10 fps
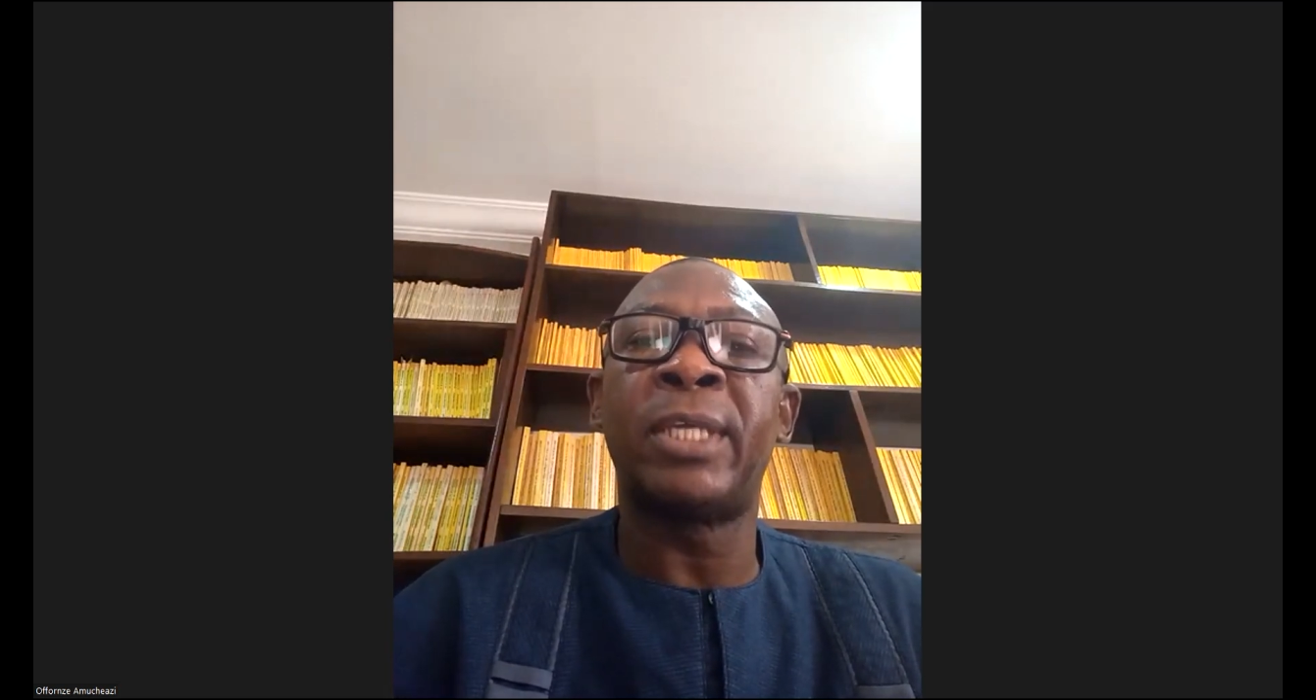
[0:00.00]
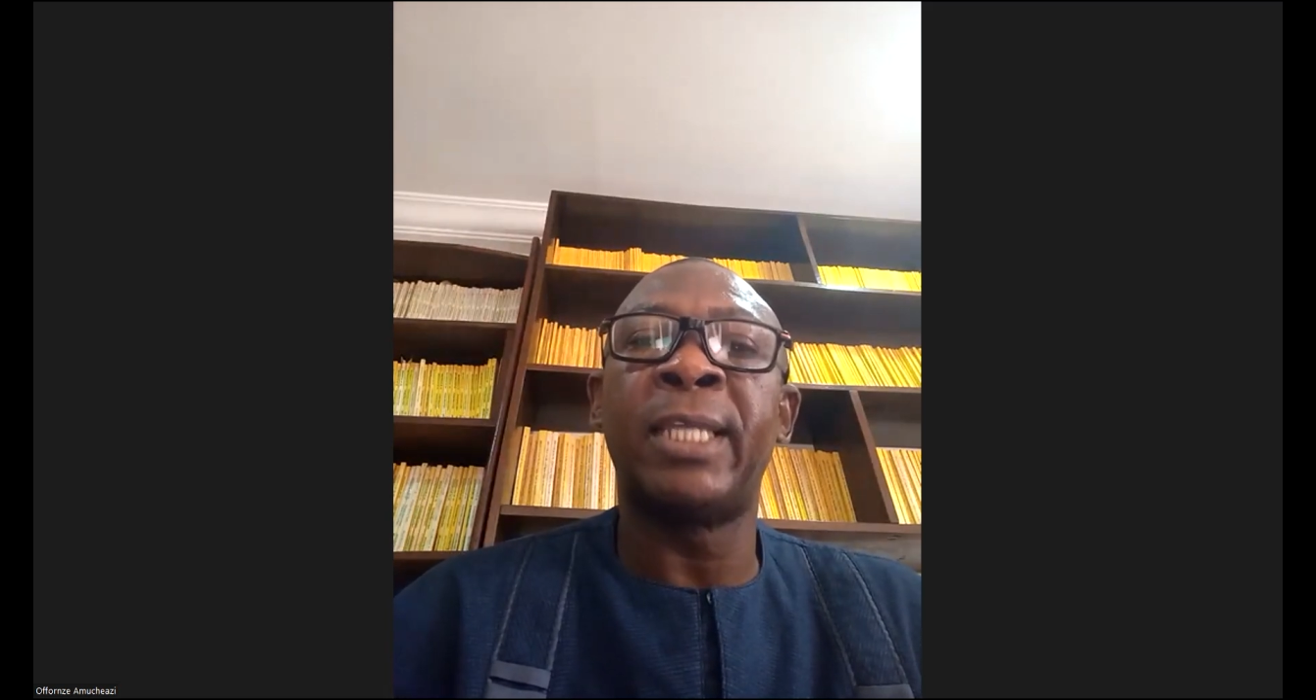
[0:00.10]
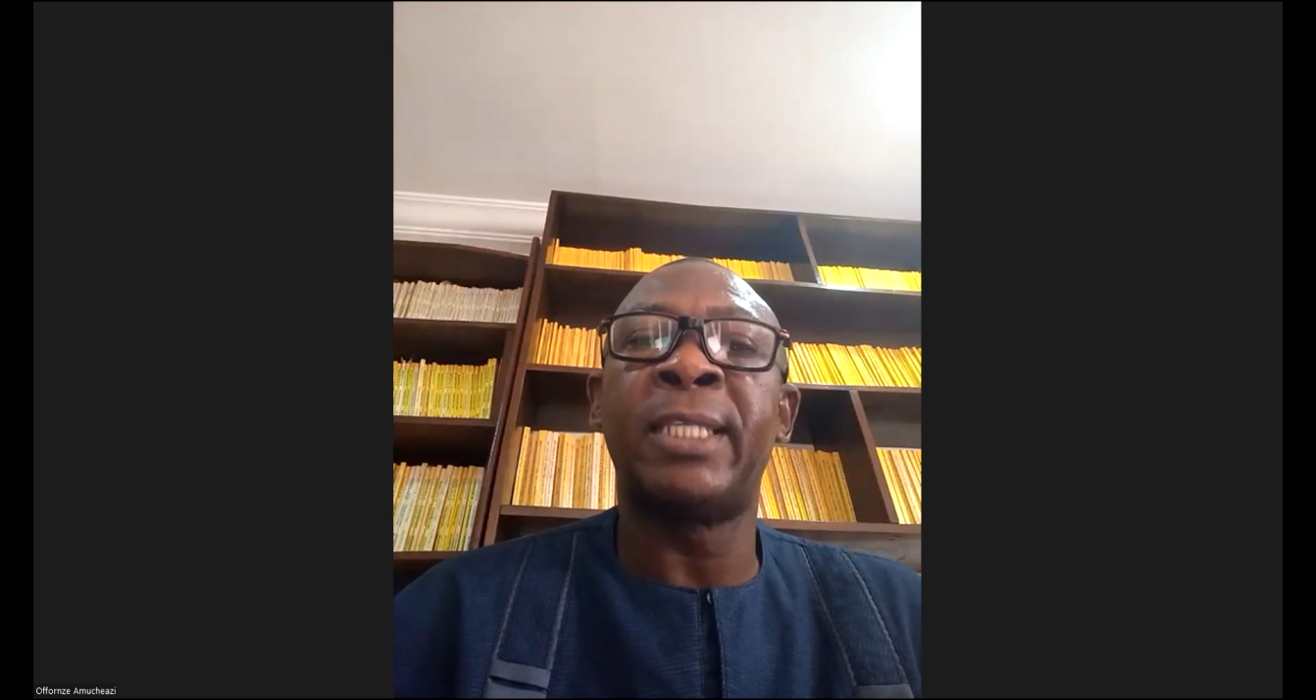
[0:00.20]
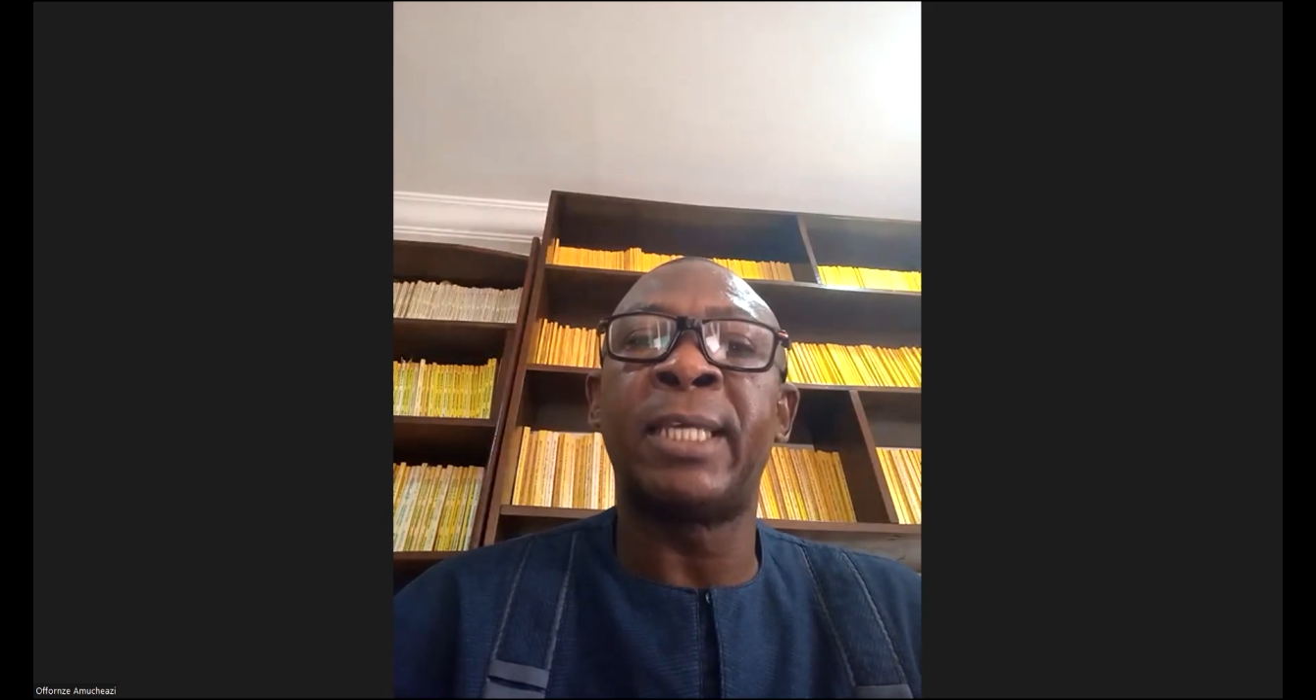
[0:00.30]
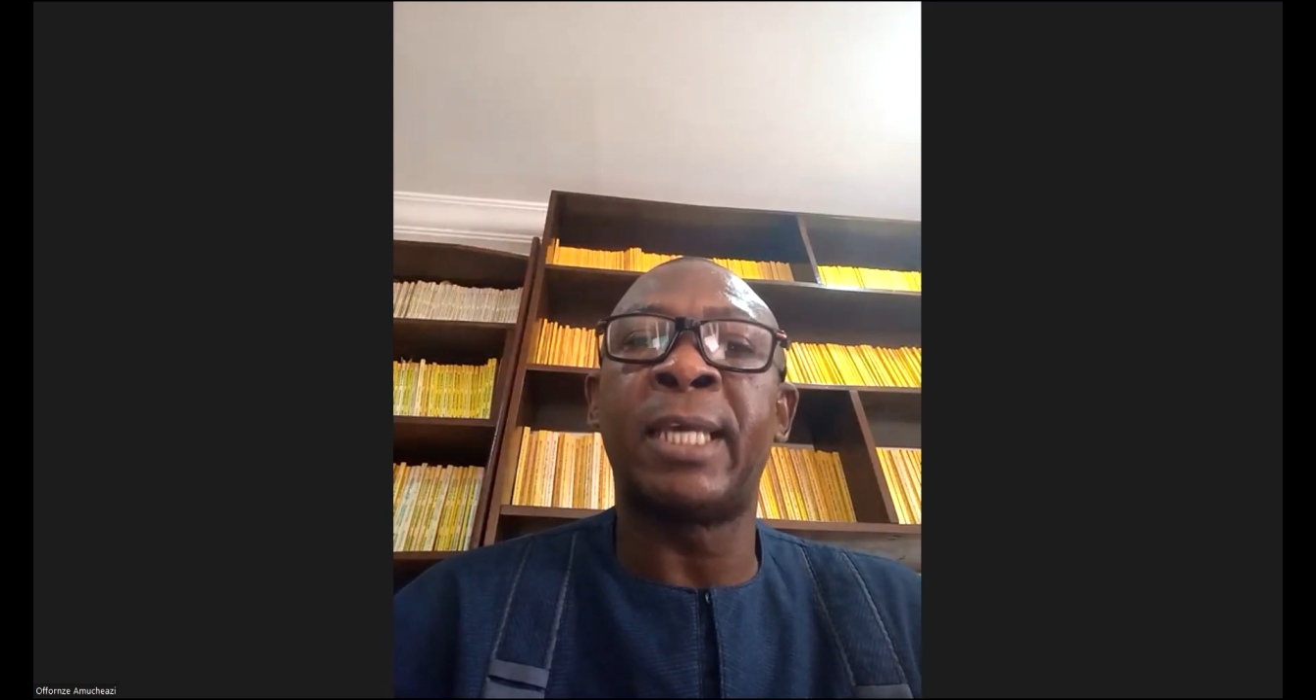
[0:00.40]

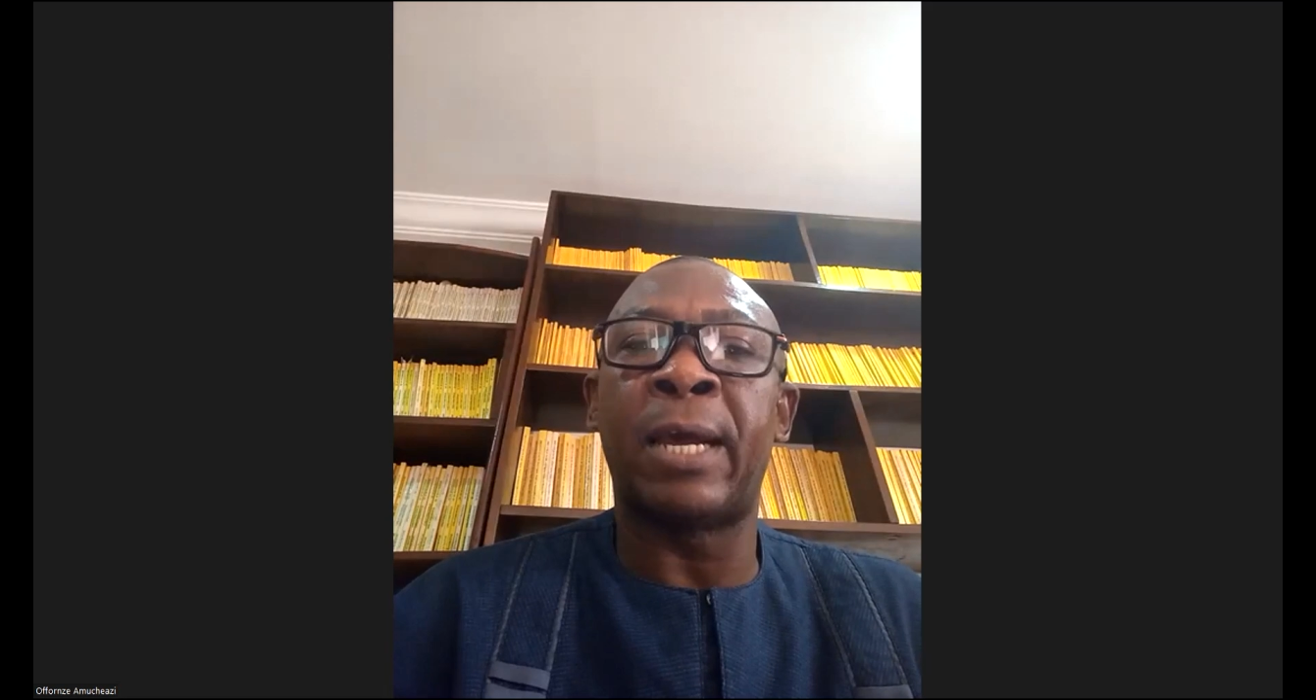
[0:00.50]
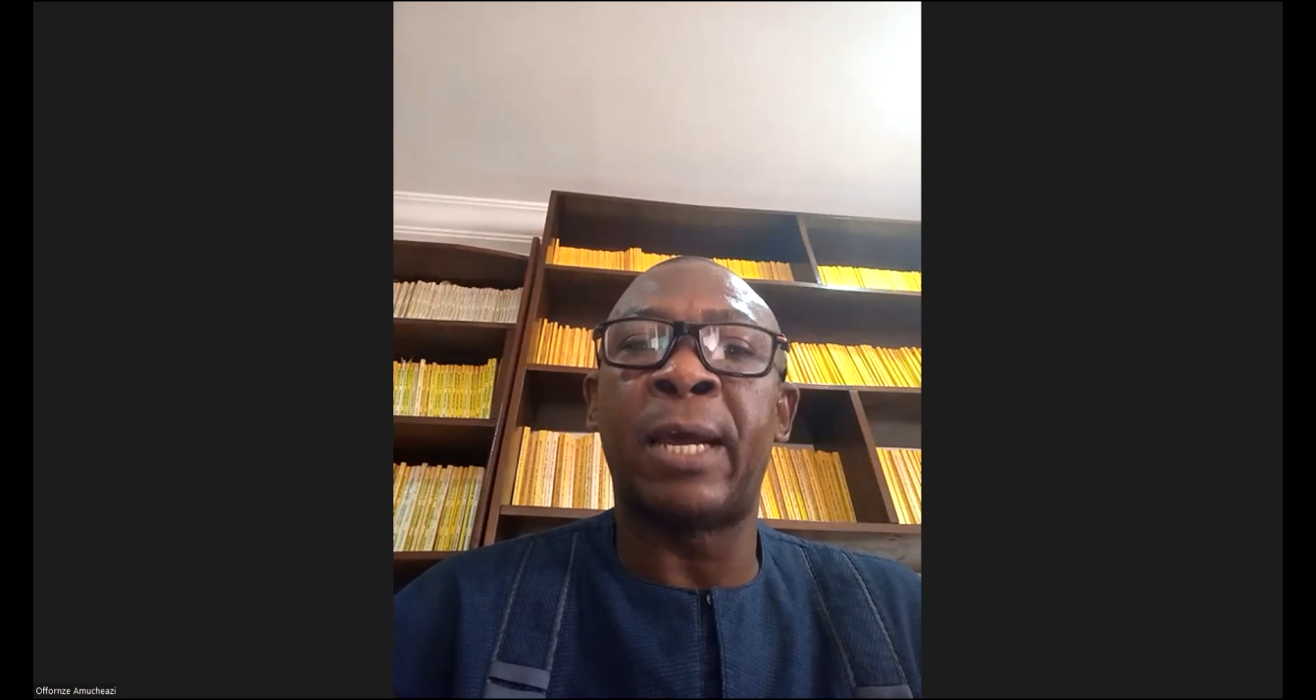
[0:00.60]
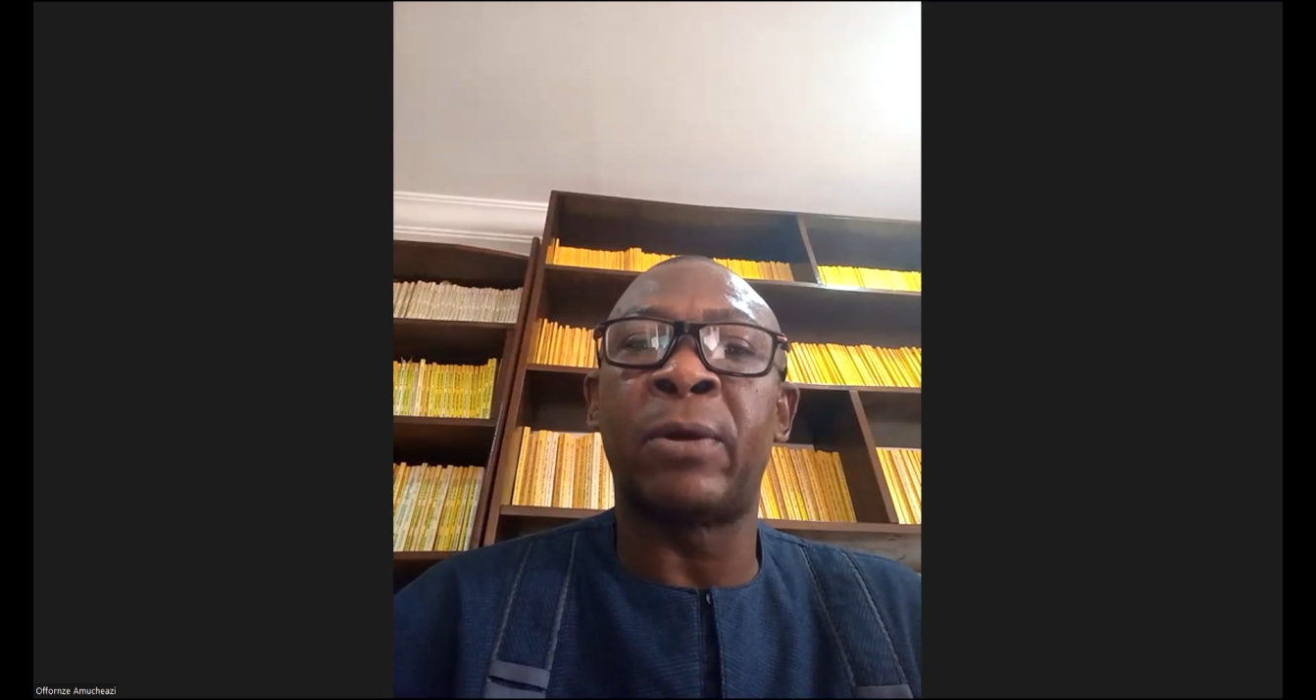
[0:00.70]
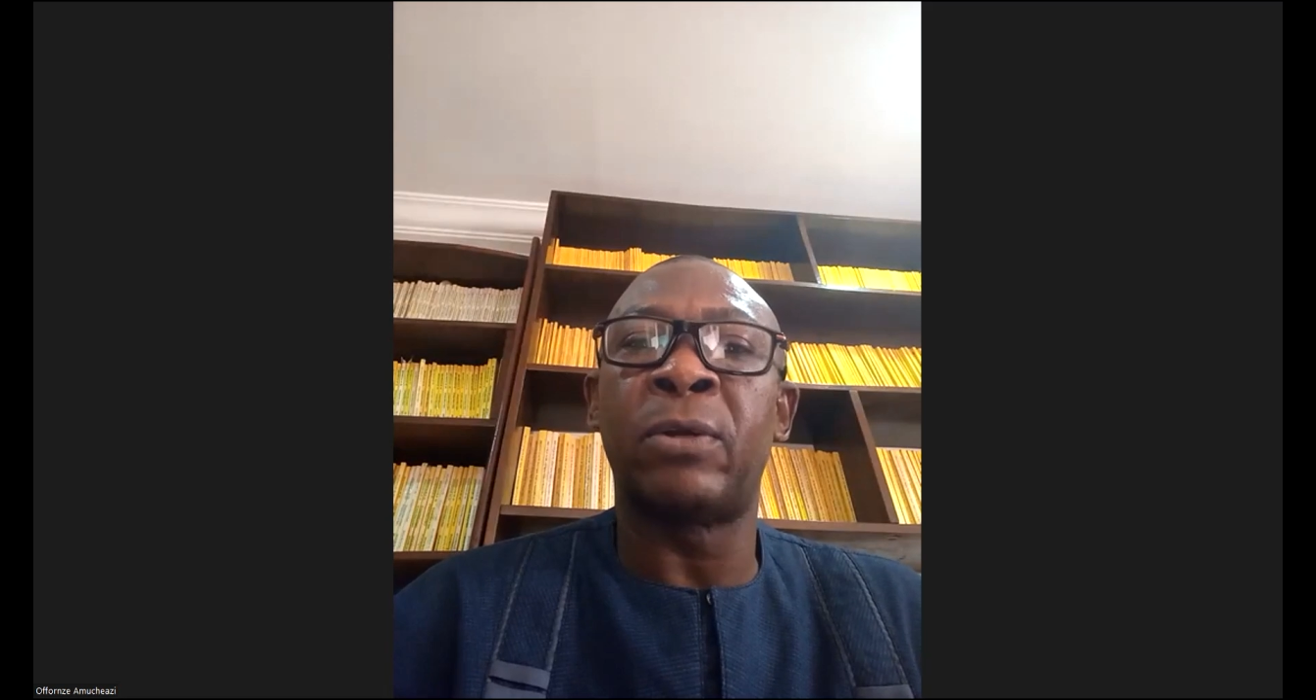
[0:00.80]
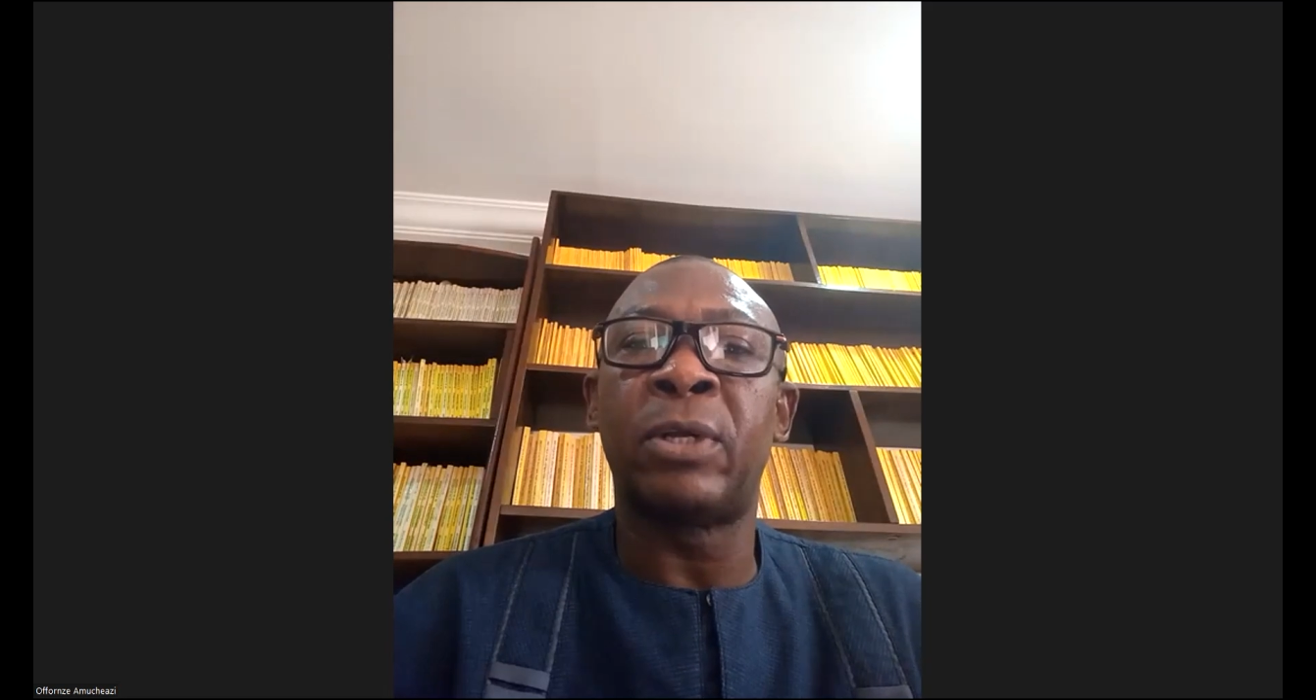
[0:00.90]

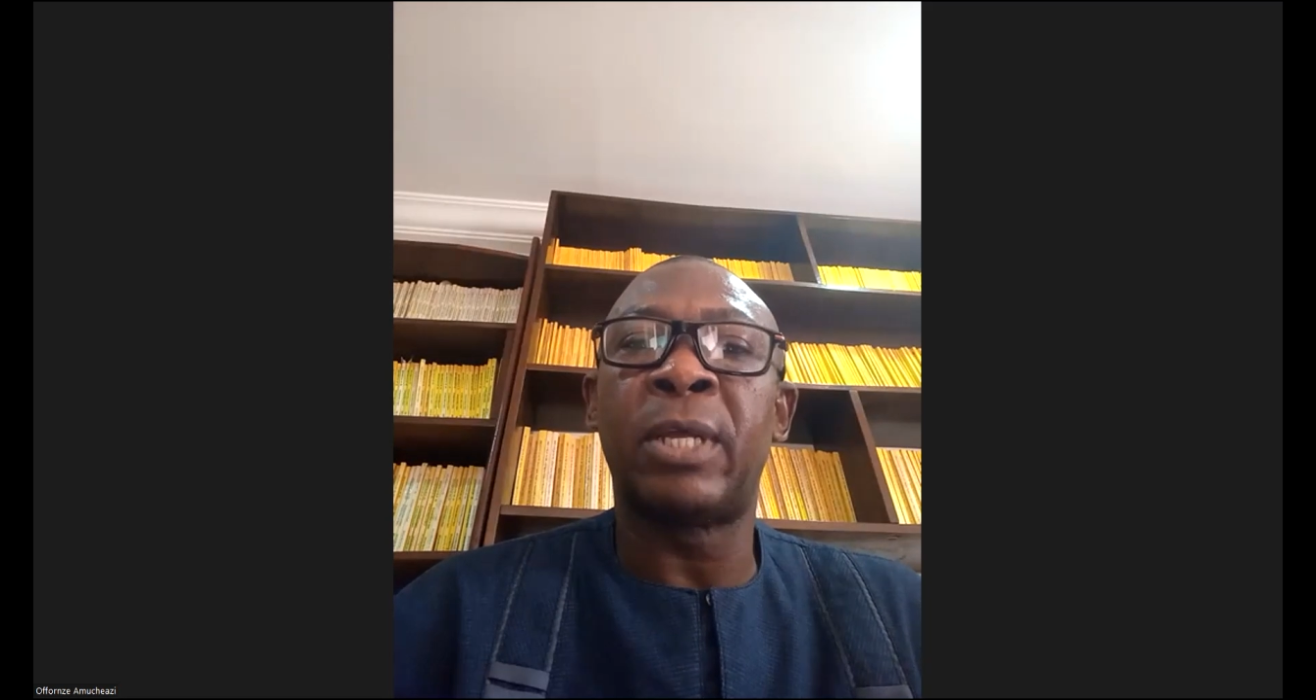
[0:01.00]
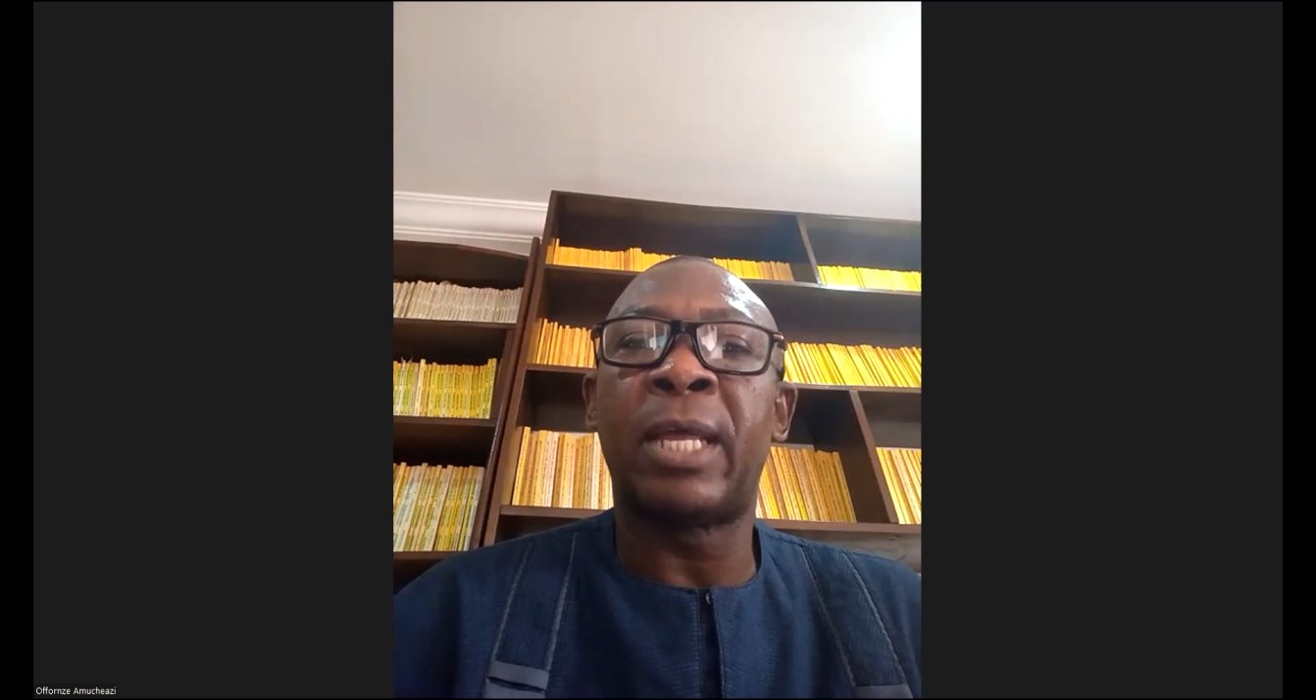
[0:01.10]
ADR